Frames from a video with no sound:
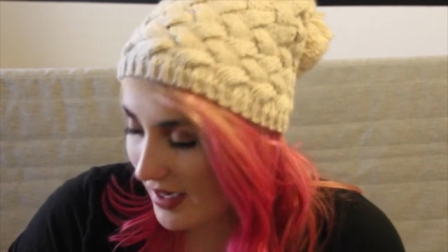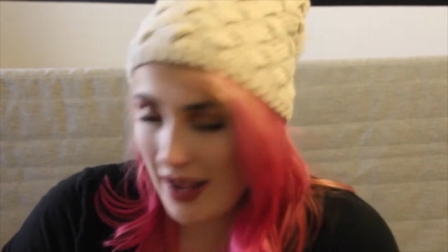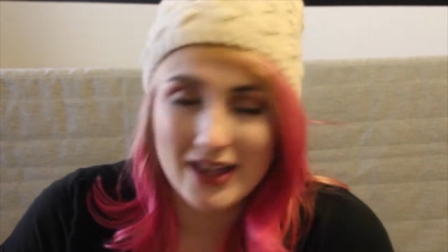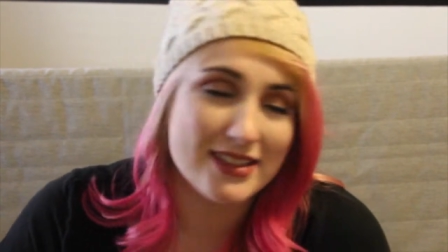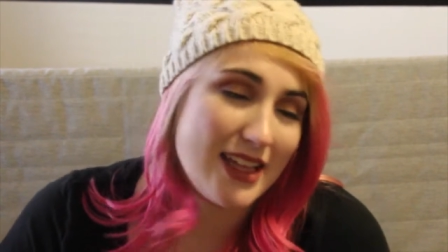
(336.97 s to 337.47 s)

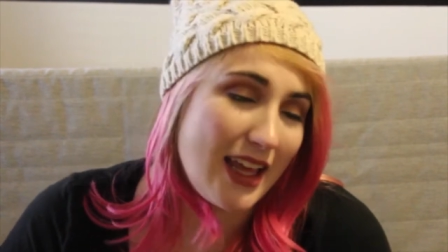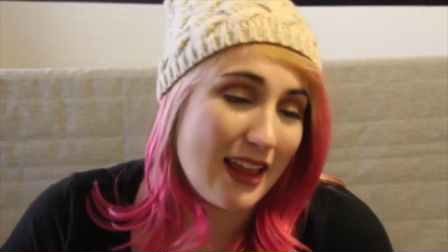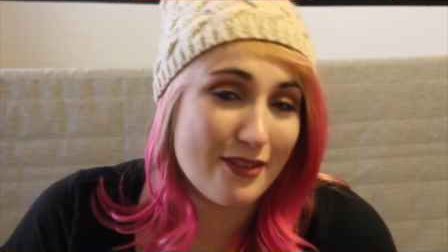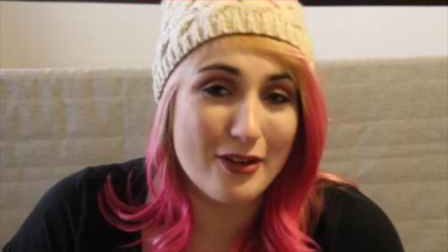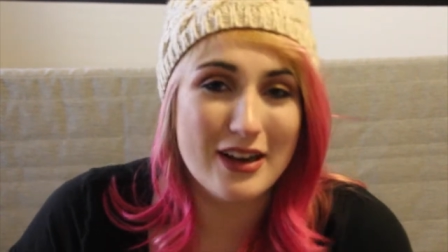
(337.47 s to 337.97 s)
next thing,
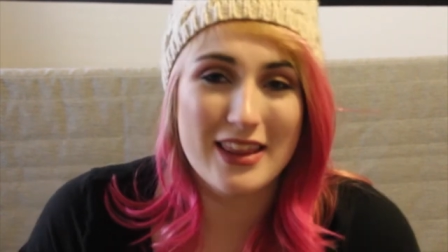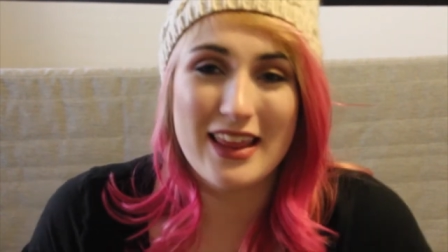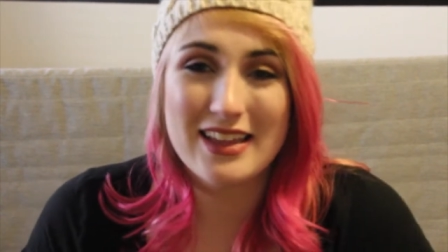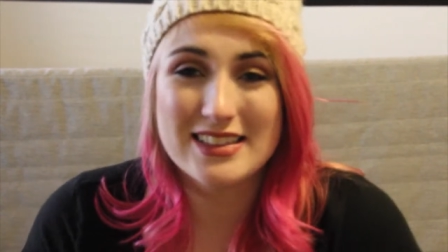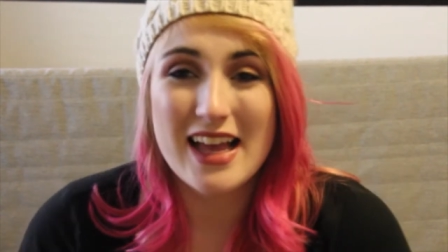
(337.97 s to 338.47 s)
and one of the
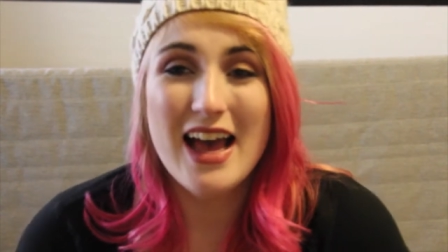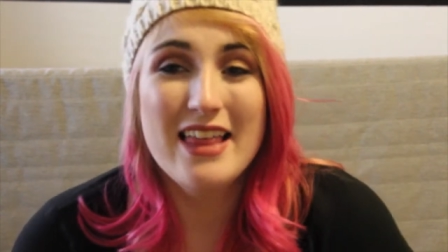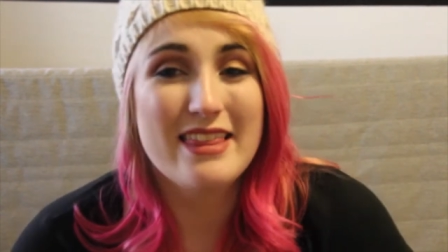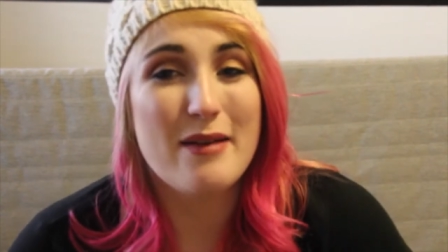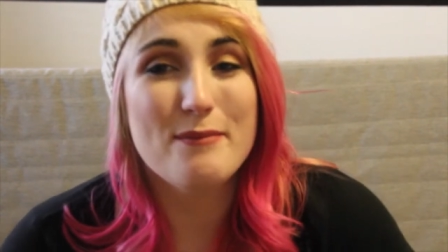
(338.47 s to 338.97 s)
things
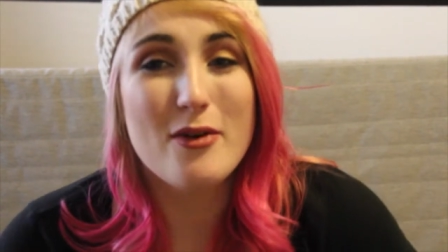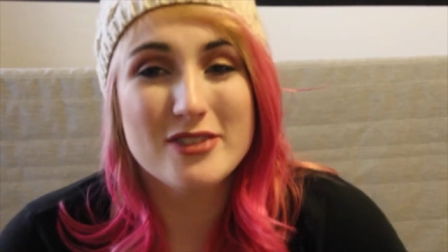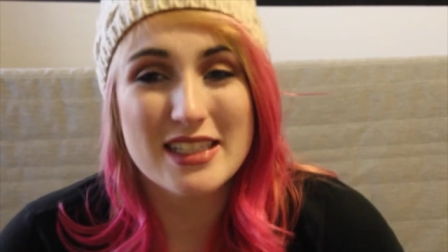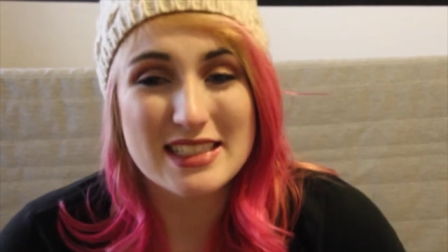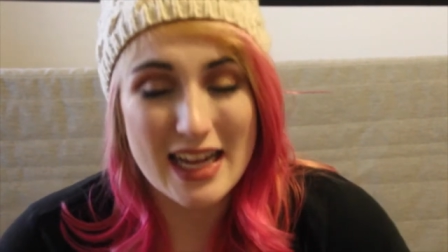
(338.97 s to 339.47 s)
that I'm
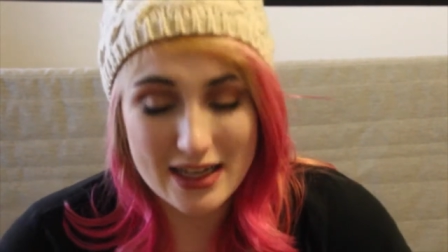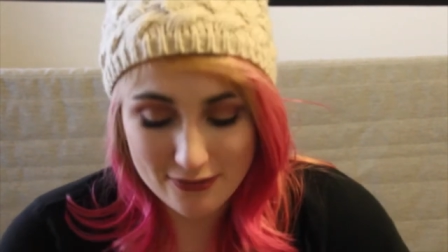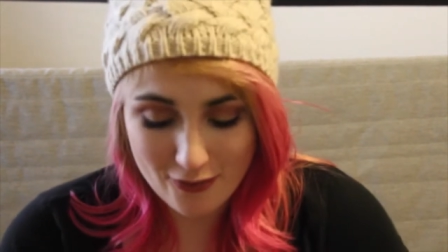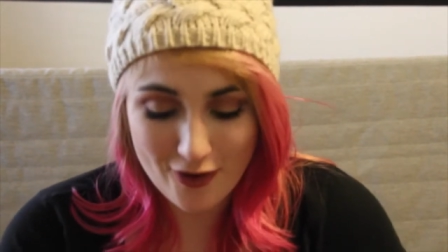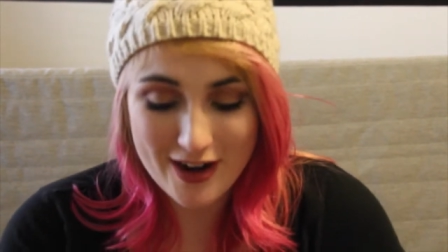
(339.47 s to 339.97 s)
most
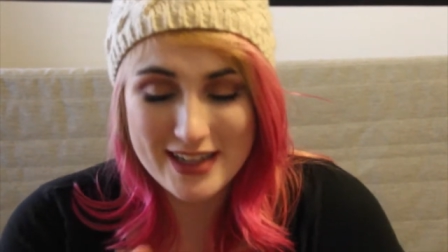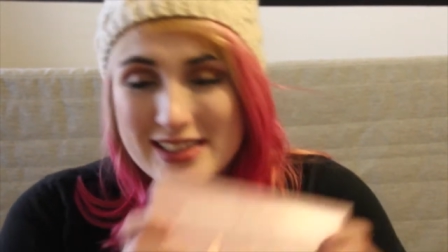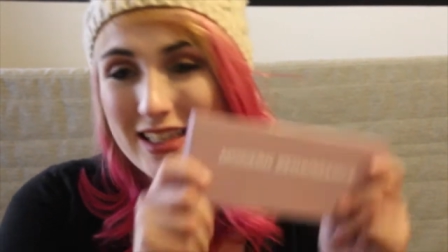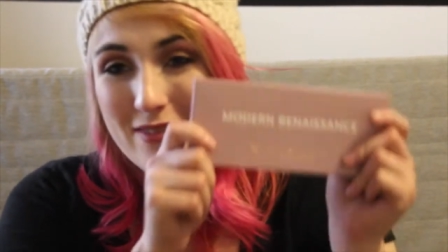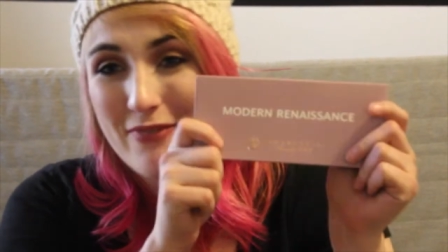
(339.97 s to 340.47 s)
excited for,
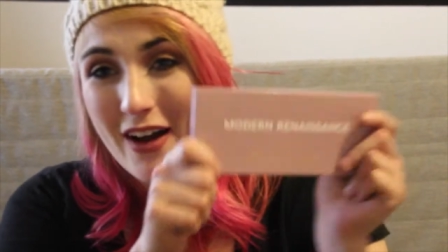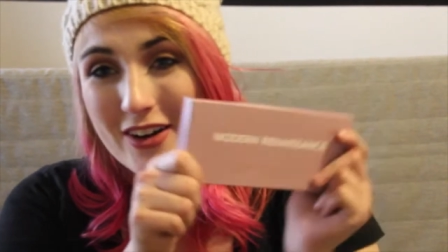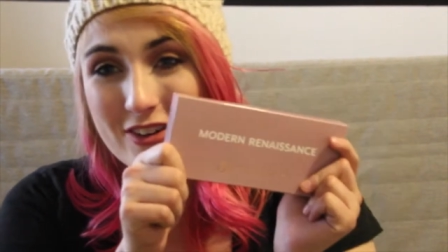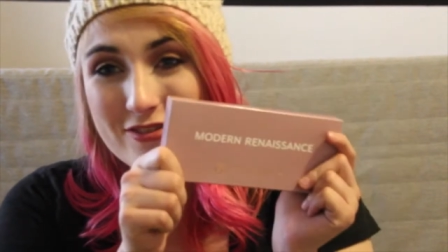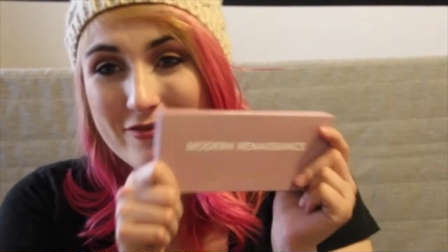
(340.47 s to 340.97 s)
is the
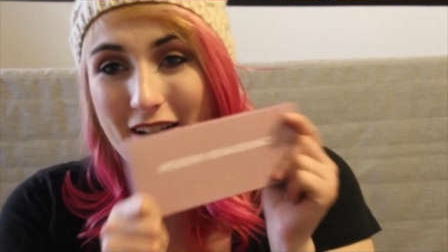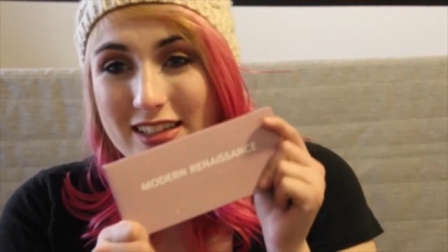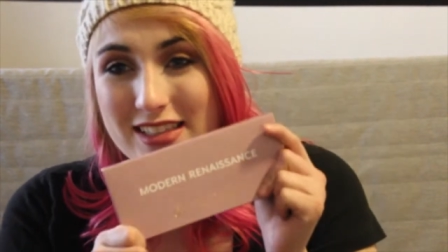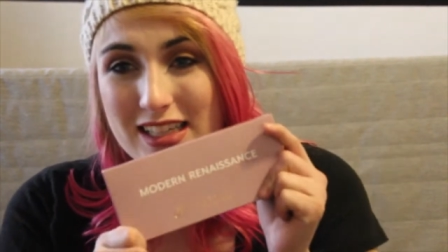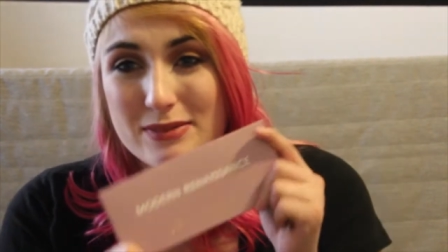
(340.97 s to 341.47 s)
Modern
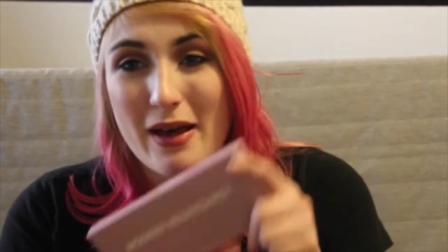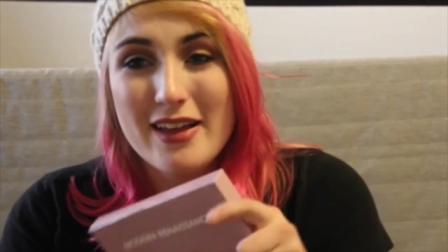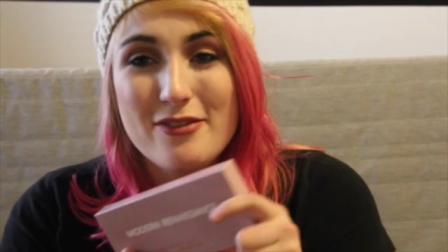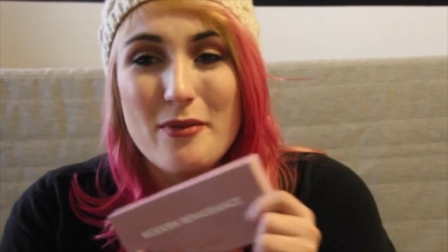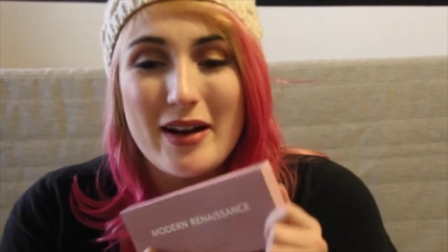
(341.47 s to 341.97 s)
Renaissance
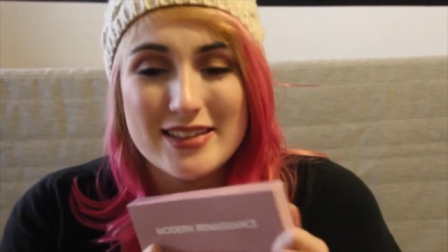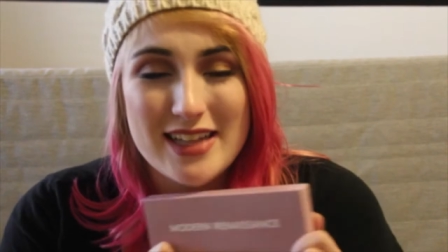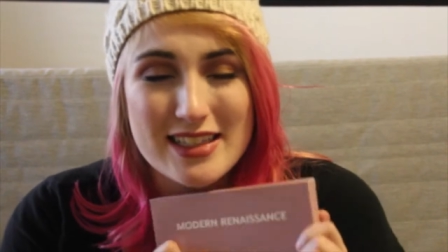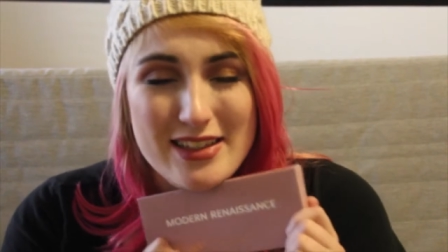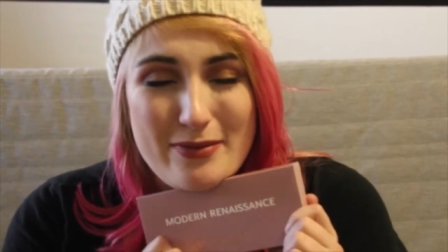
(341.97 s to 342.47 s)
Palette from
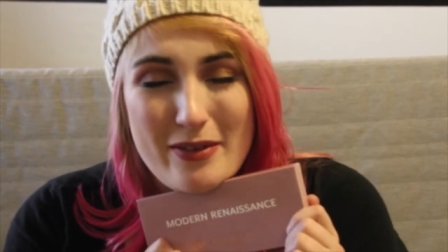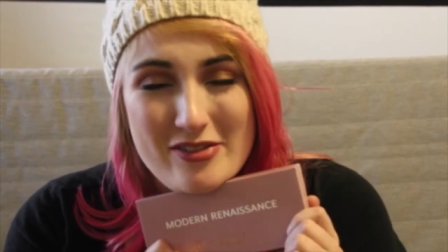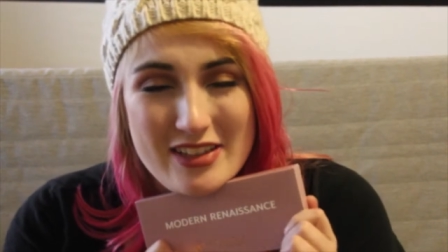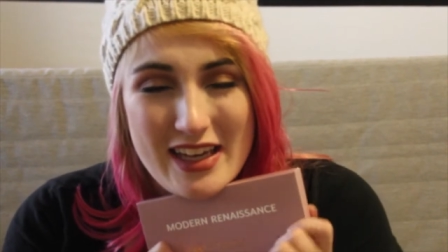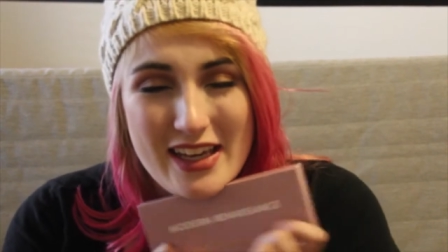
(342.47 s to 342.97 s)
Anastasia
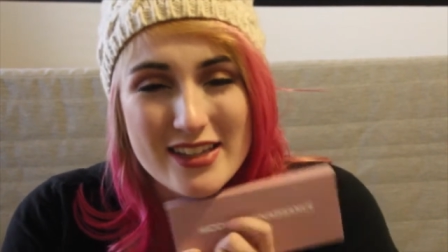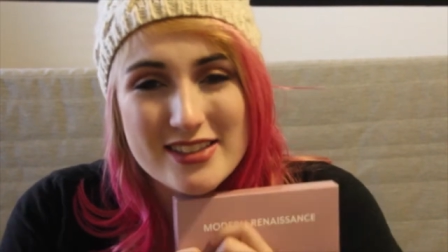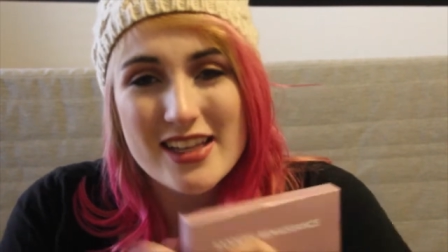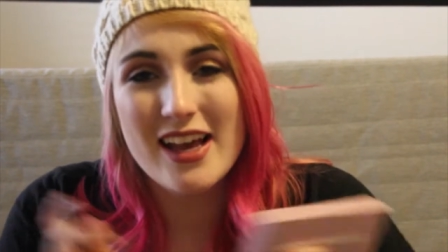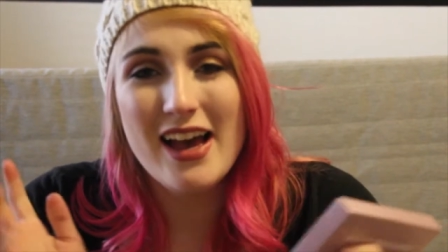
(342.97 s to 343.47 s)
Beverly Hills.